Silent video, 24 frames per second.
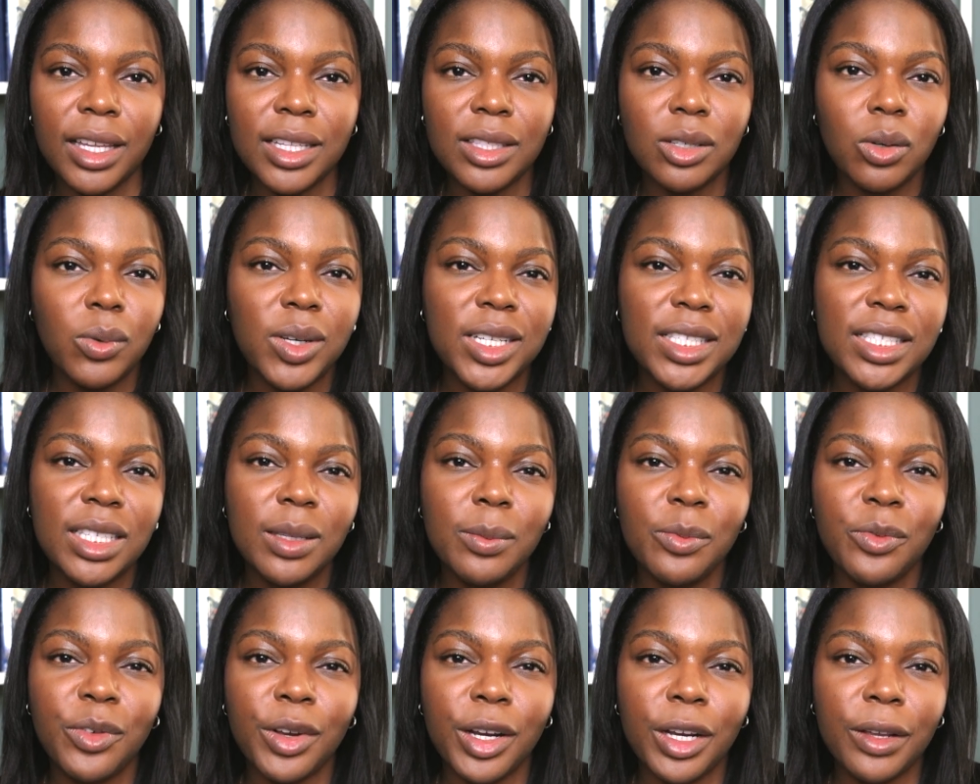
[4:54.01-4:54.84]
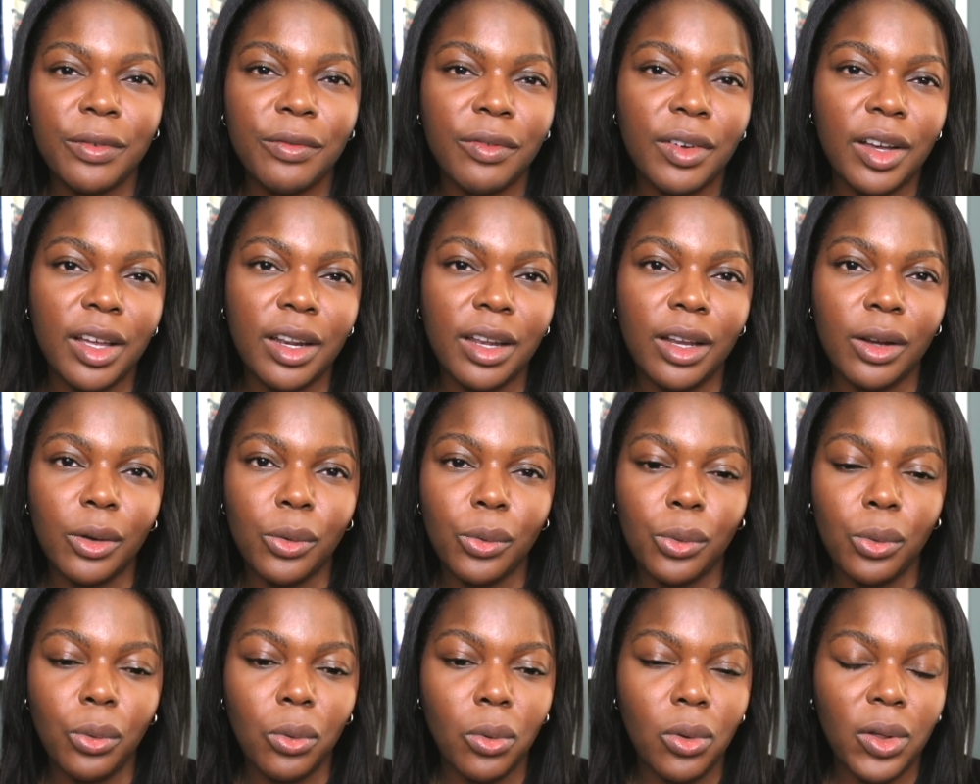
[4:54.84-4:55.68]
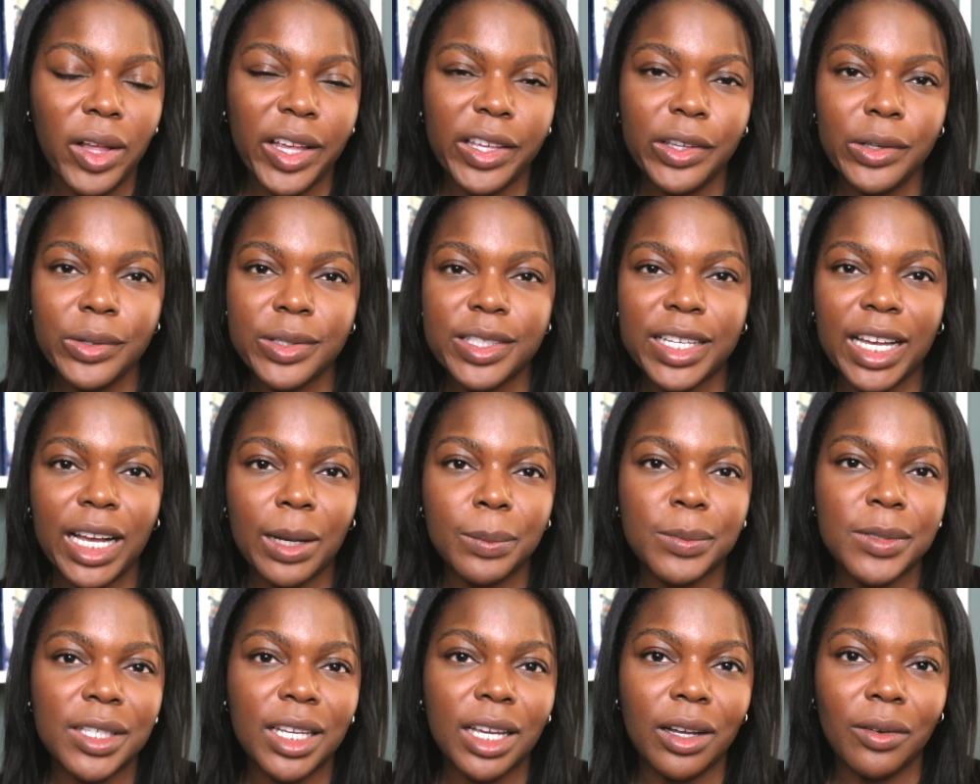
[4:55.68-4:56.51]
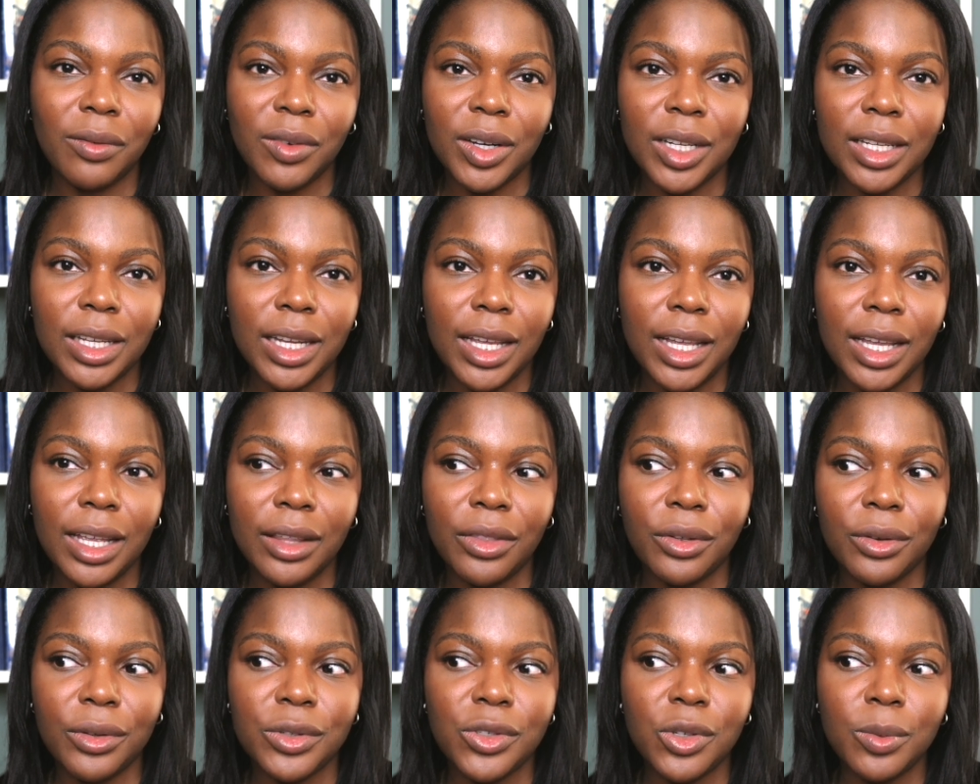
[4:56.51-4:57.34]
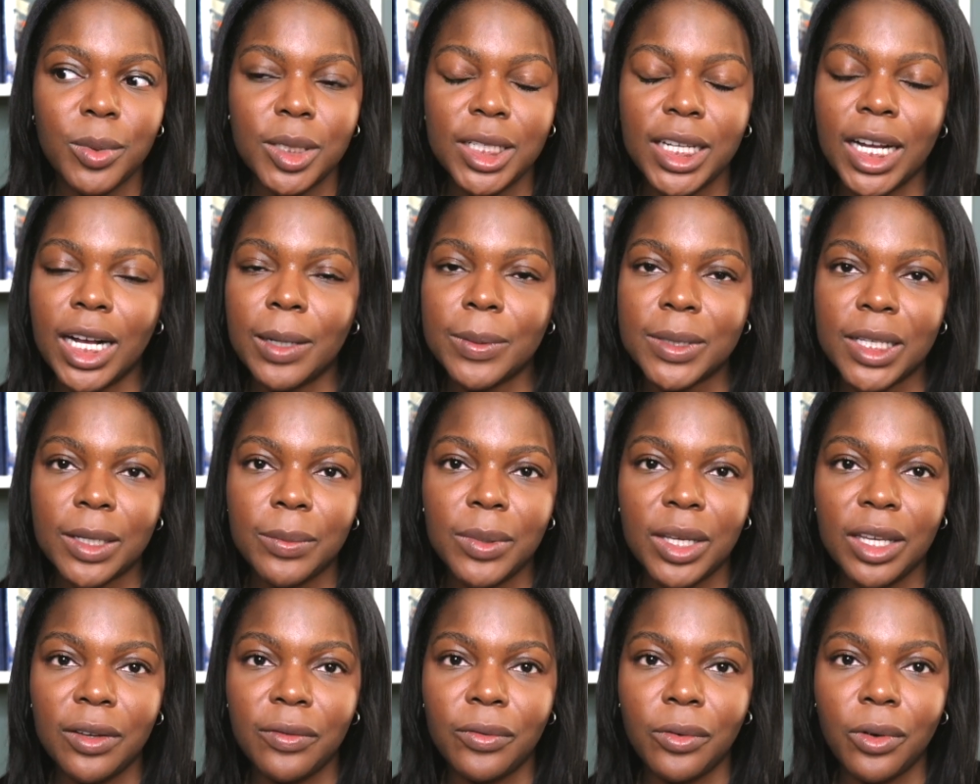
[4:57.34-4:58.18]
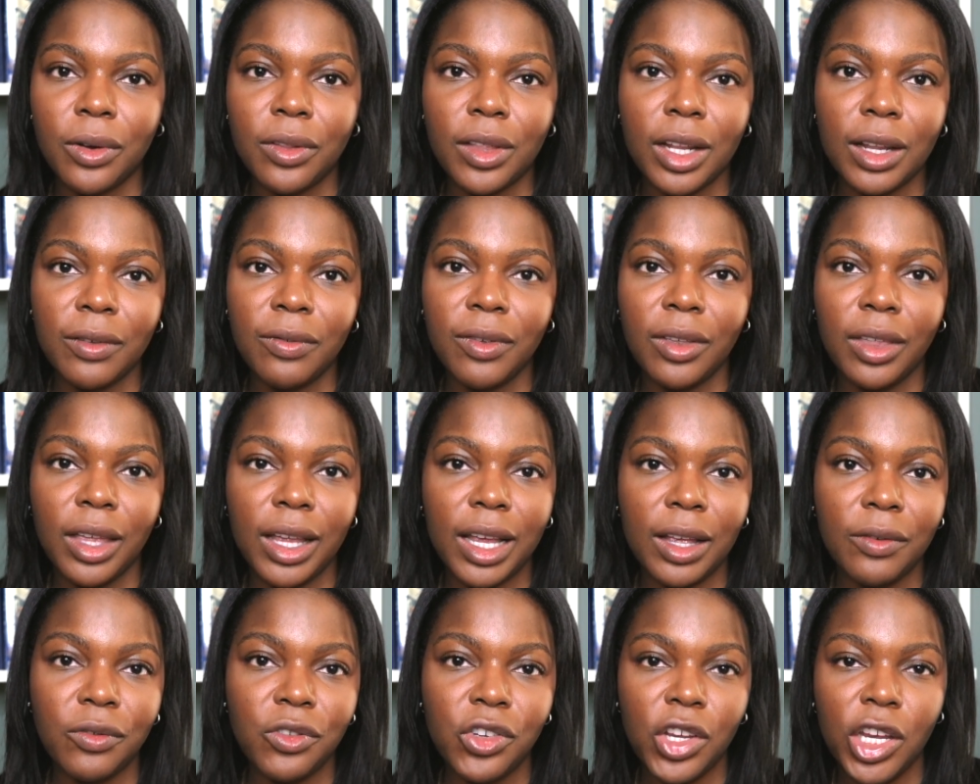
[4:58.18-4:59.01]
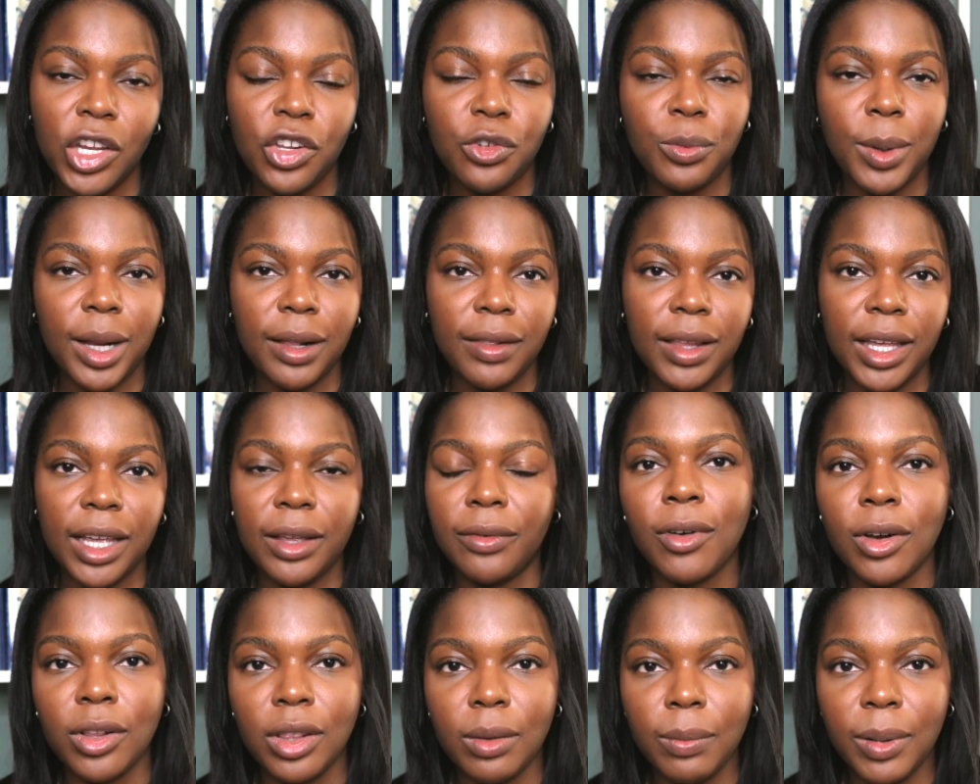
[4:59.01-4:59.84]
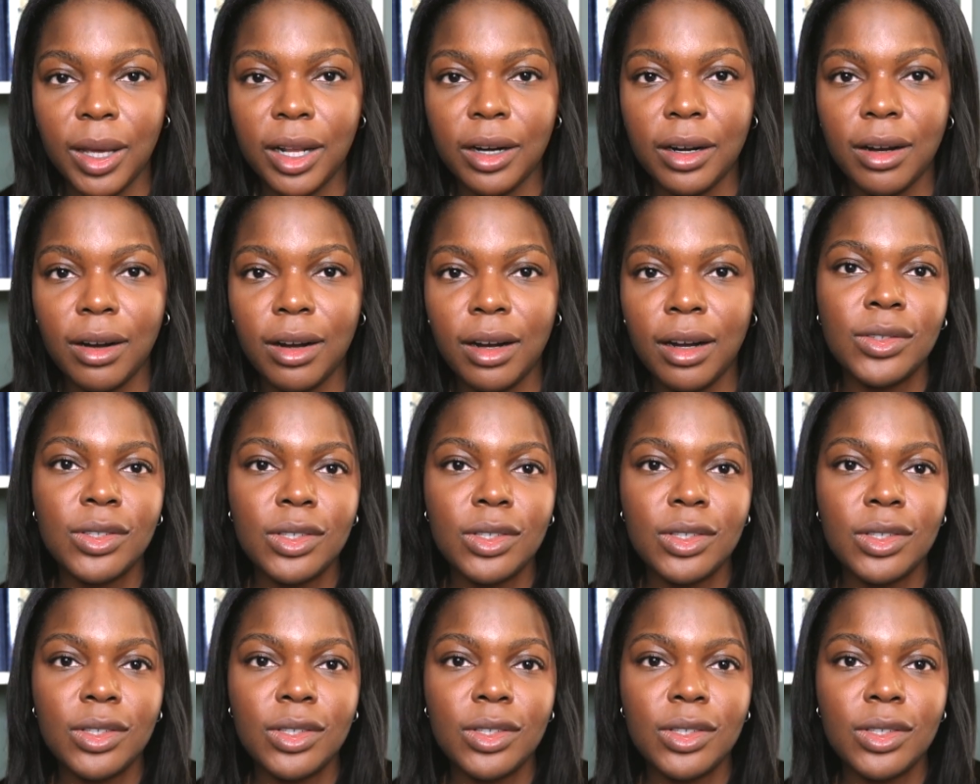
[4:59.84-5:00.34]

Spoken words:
It's always seemed very fun and cool. I use apps every day. There are so many apps I pay for that I feel like have changed my life for the better.